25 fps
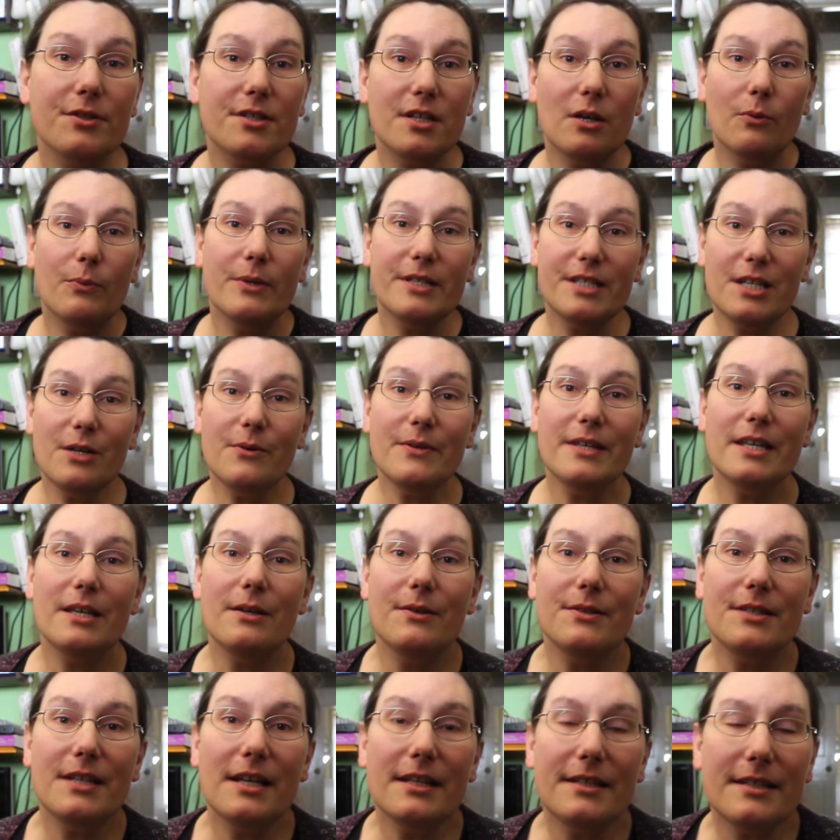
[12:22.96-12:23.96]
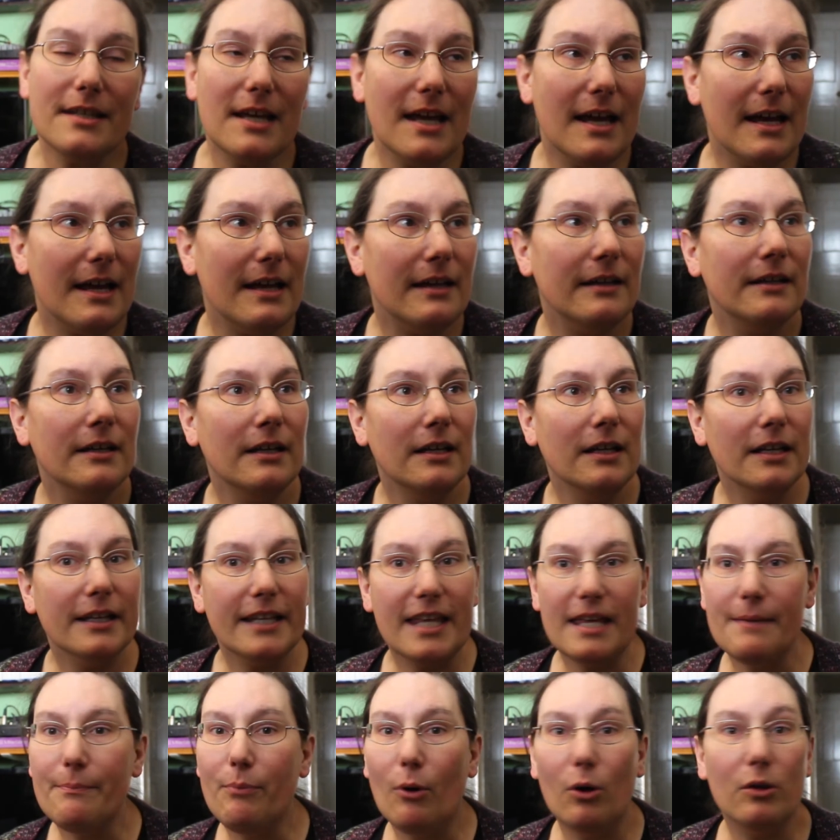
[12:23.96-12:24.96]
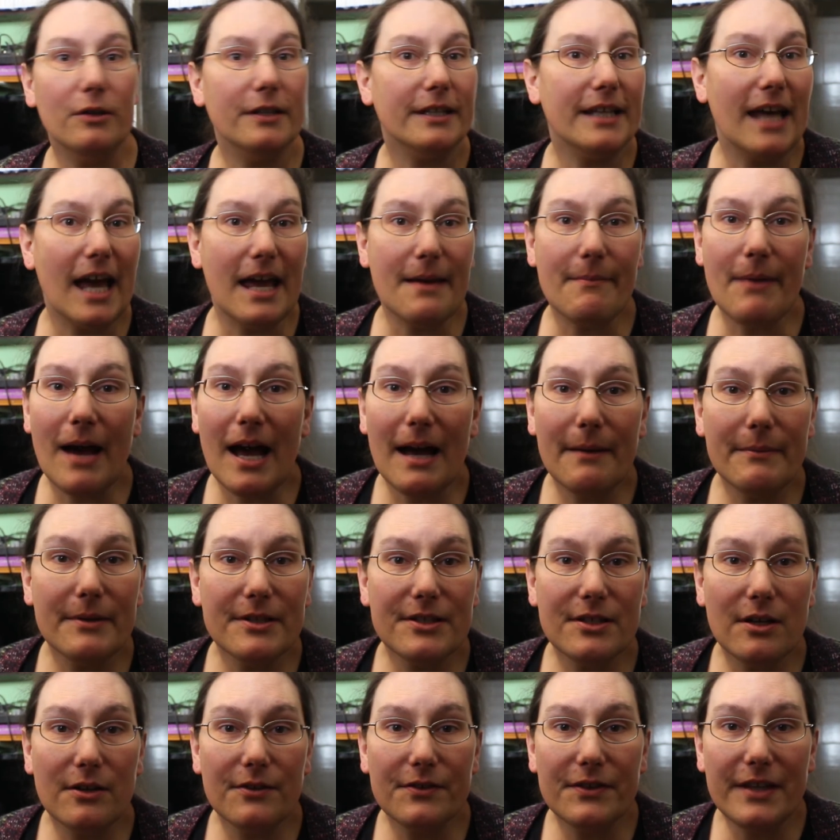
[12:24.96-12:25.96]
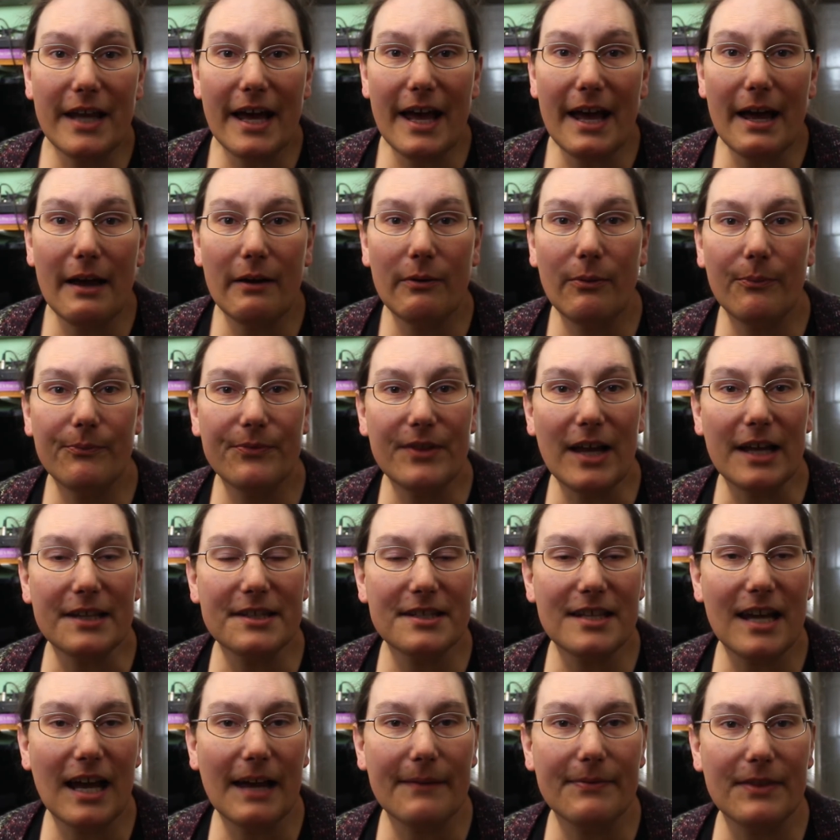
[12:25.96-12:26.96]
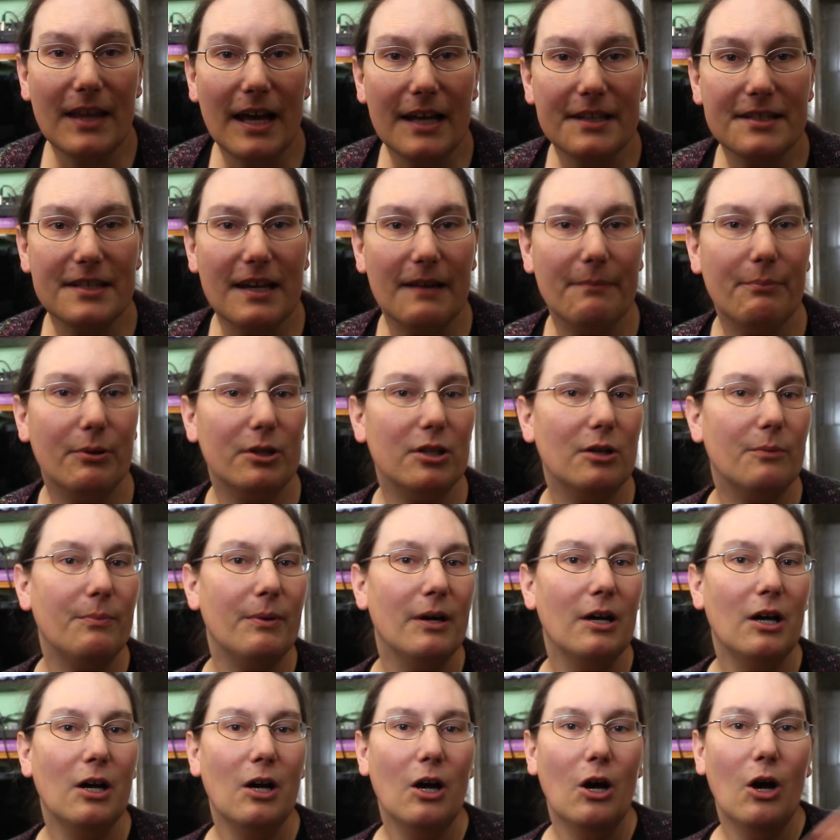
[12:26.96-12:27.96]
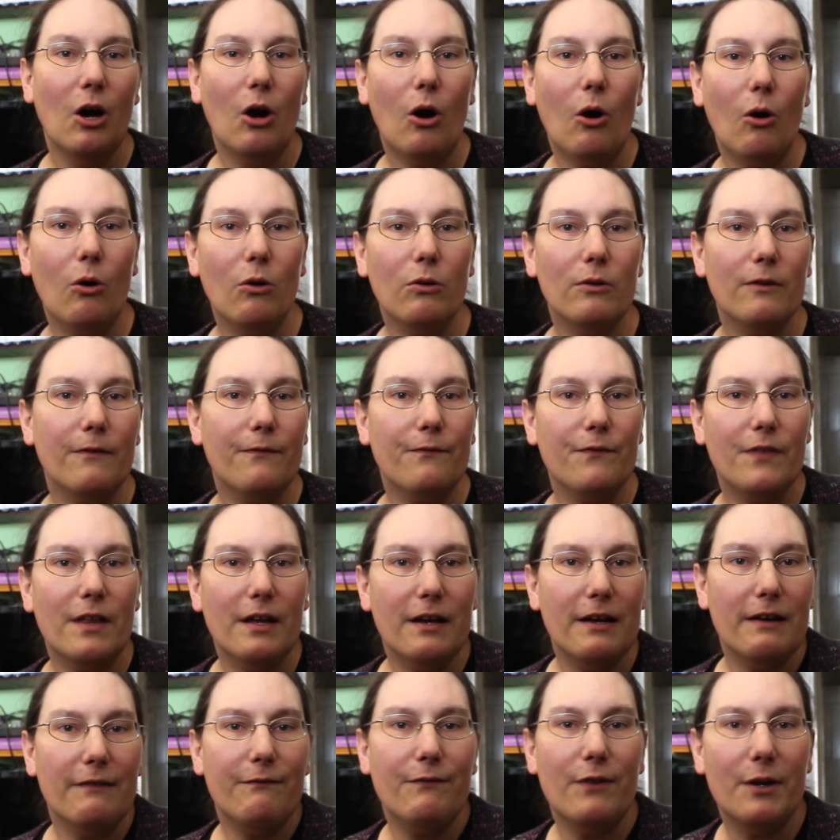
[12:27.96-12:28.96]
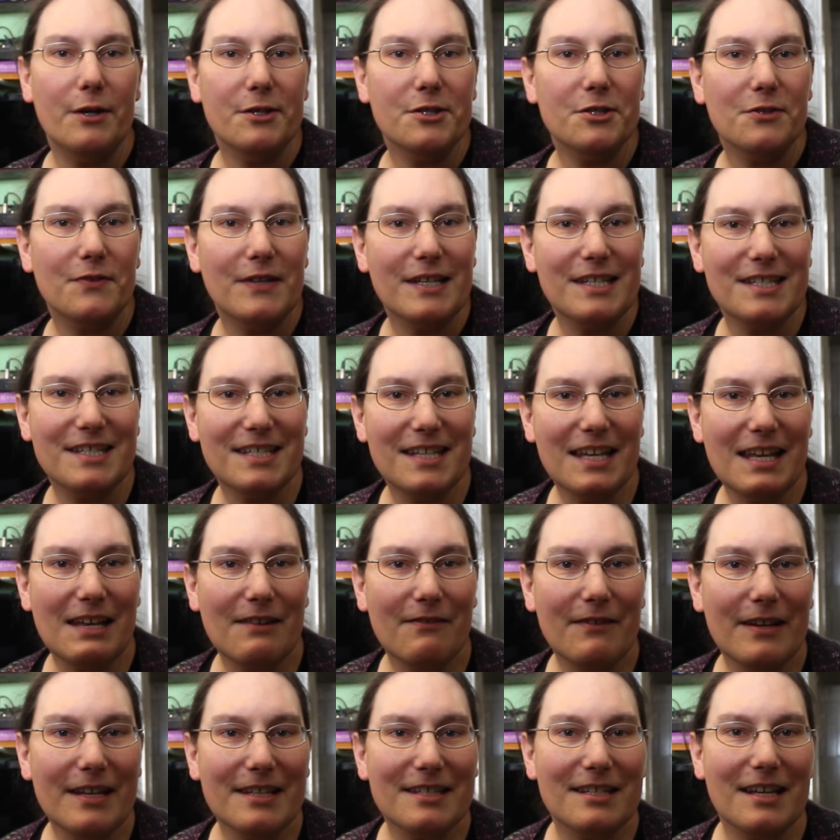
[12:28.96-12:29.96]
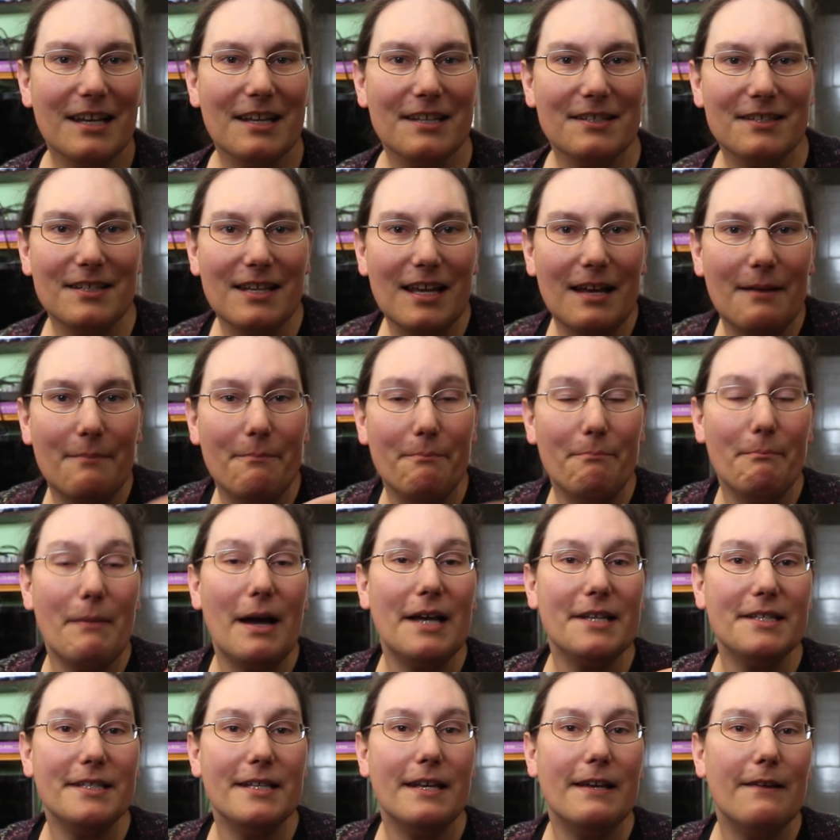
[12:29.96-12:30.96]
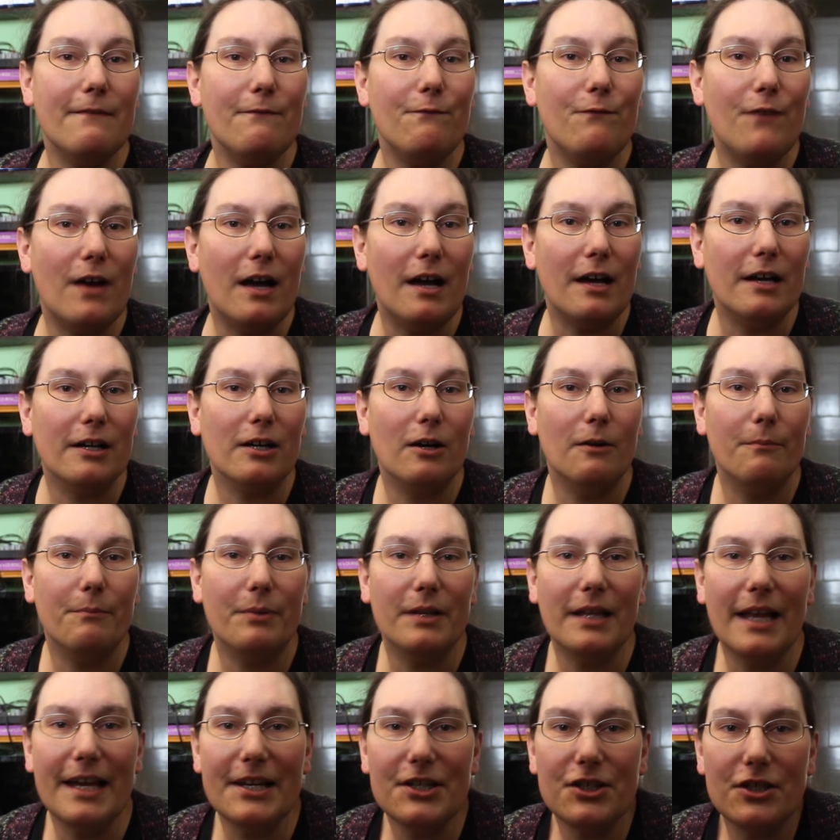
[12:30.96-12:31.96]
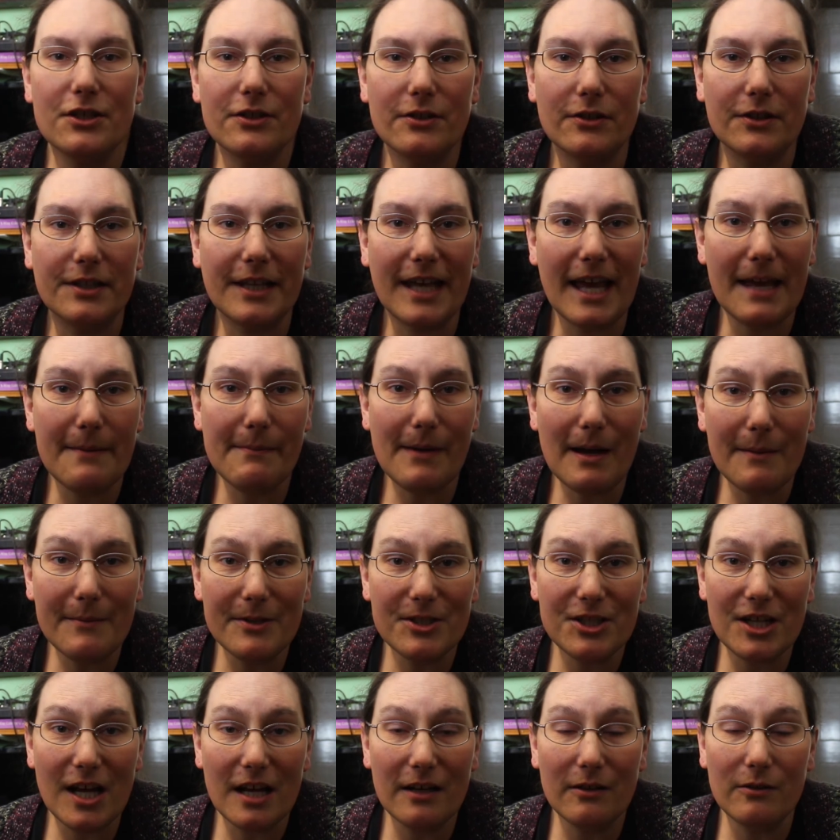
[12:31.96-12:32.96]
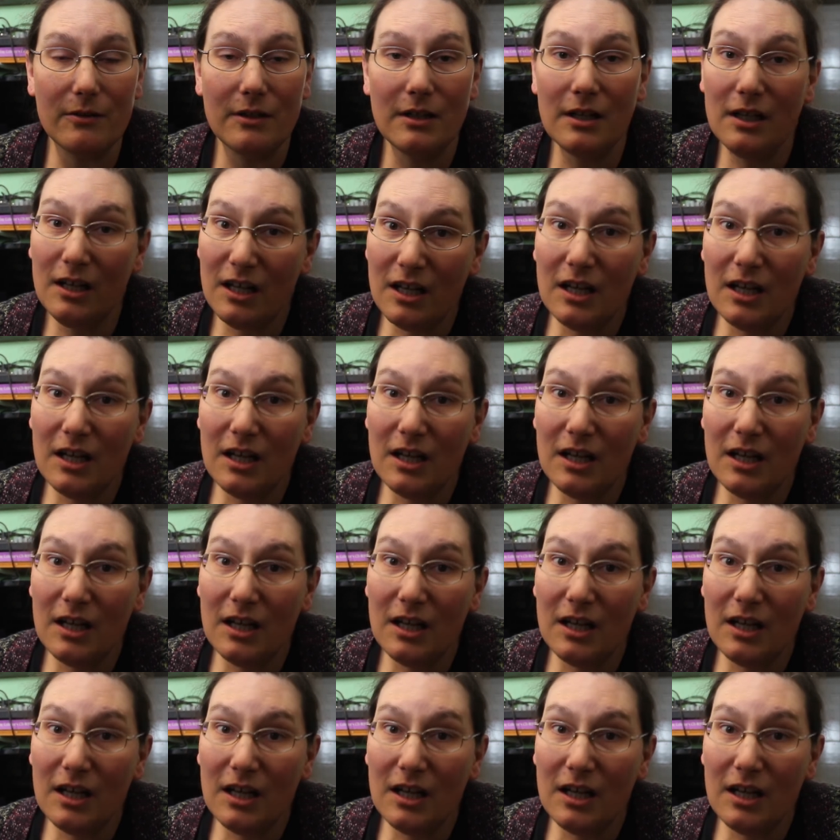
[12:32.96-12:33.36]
So we do use it, uh, keep all the game hammers on there. That time that I put up all of the first three series as uh, massive uh, compilations on the Game Hammer channel.